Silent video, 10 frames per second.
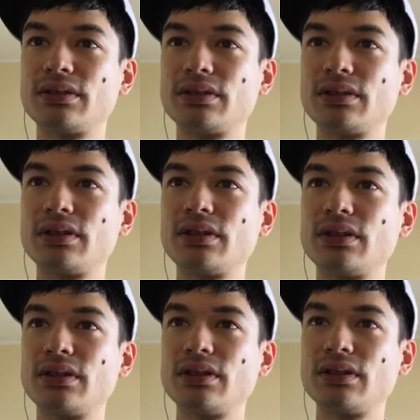
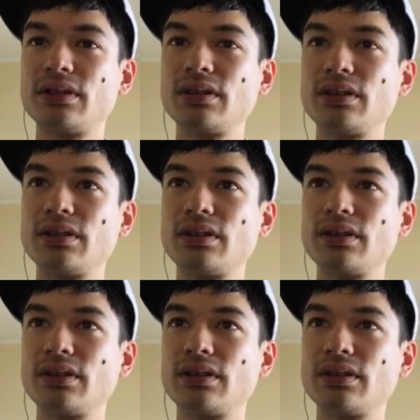
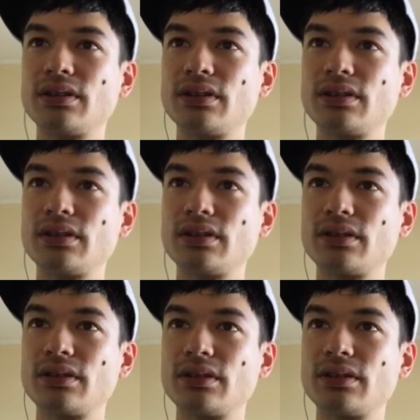
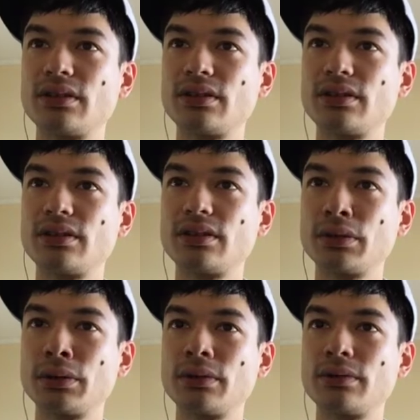
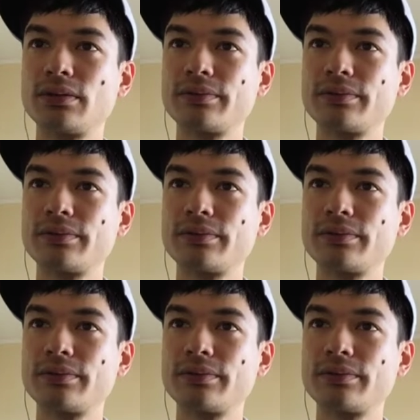(silence)